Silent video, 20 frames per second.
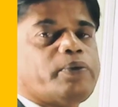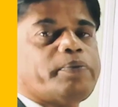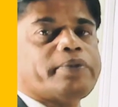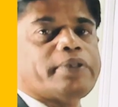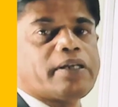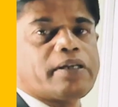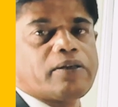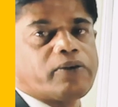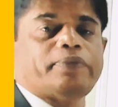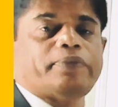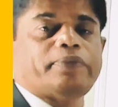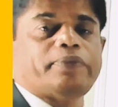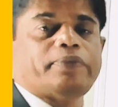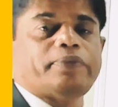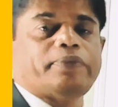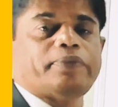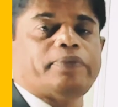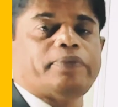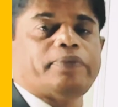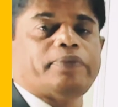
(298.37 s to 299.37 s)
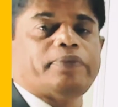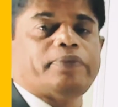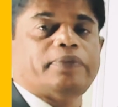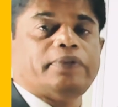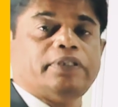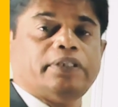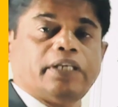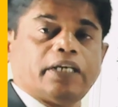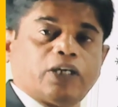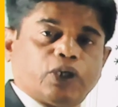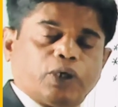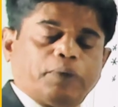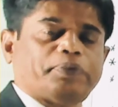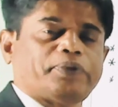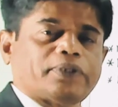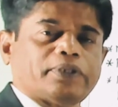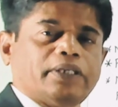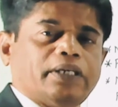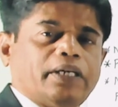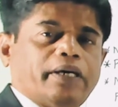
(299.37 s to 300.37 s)
groups are not there. The
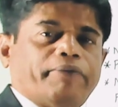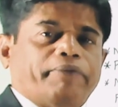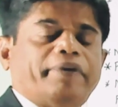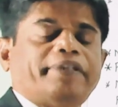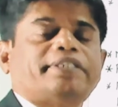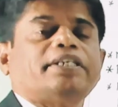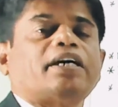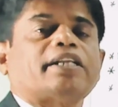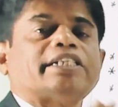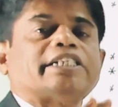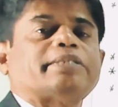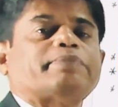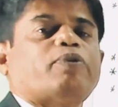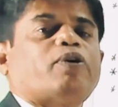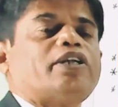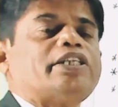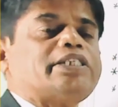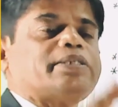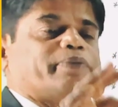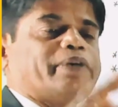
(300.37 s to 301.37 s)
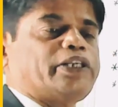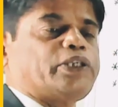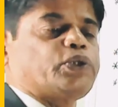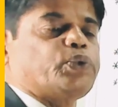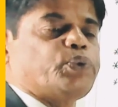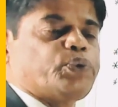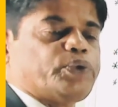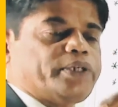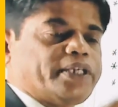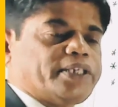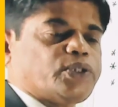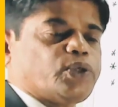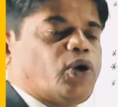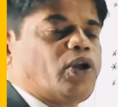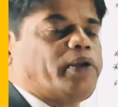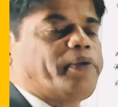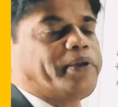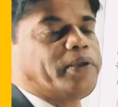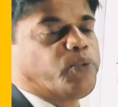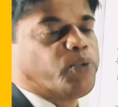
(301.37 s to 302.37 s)
groups which are responsible to
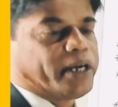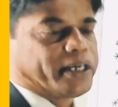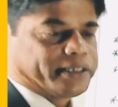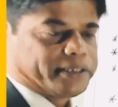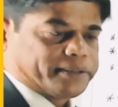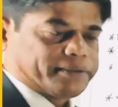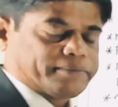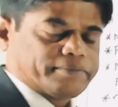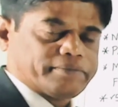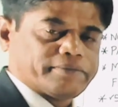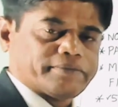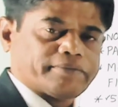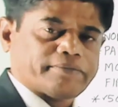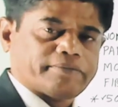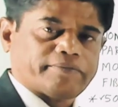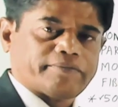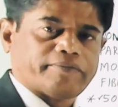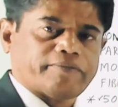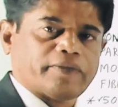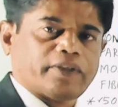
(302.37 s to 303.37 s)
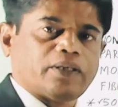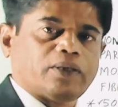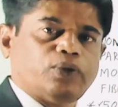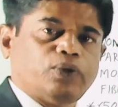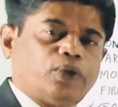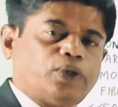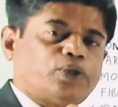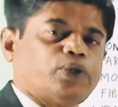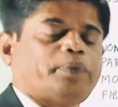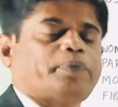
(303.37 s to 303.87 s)
dissolve in the water. Those